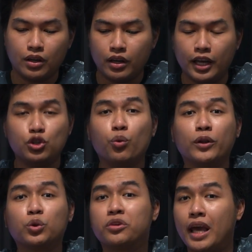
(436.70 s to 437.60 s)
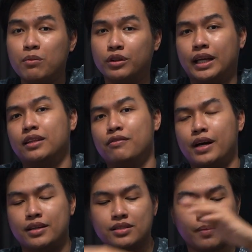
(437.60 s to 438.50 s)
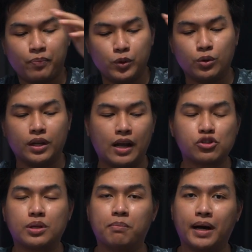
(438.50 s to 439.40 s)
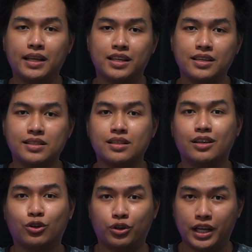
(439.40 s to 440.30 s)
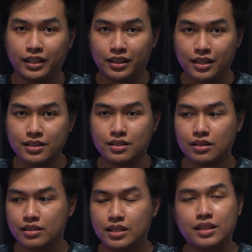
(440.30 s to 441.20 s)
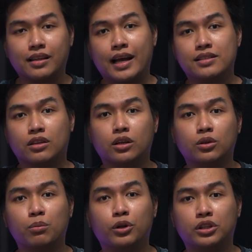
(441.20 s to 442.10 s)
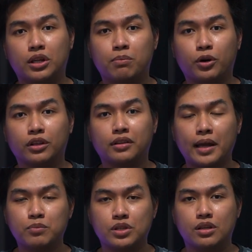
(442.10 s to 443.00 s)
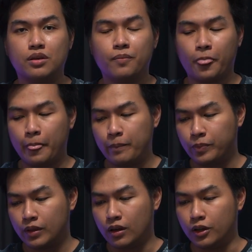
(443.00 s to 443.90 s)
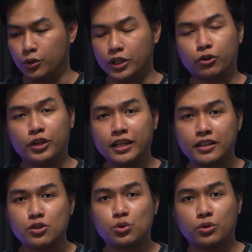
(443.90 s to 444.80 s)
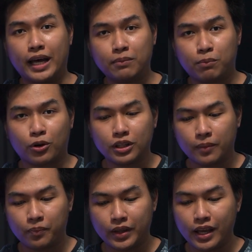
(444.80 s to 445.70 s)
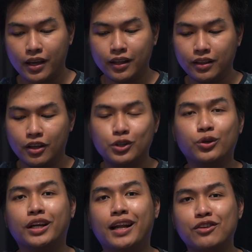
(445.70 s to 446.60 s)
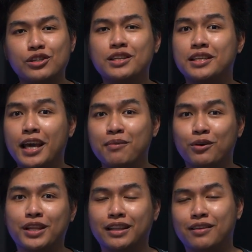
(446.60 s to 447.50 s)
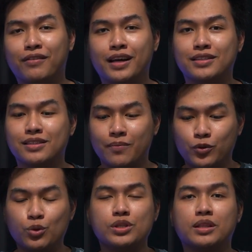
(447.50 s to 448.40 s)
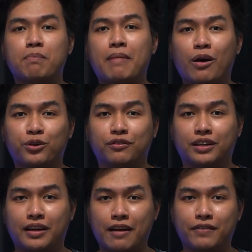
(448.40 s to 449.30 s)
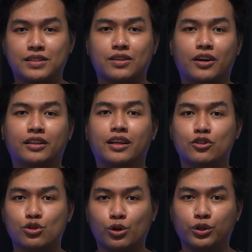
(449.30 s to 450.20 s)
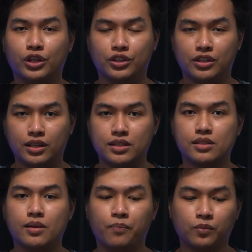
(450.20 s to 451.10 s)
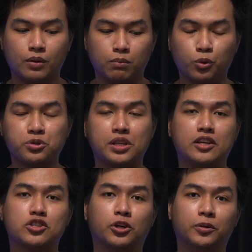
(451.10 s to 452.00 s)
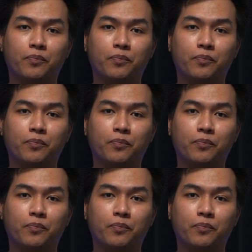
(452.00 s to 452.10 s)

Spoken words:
and you want to game on that device. You can actually buy this, connect this, since it has a Thunderbolt 3 port Type-C. You can connect this to that port, and you can actually game on that device using the power of the graphics card installed on this BoostStation.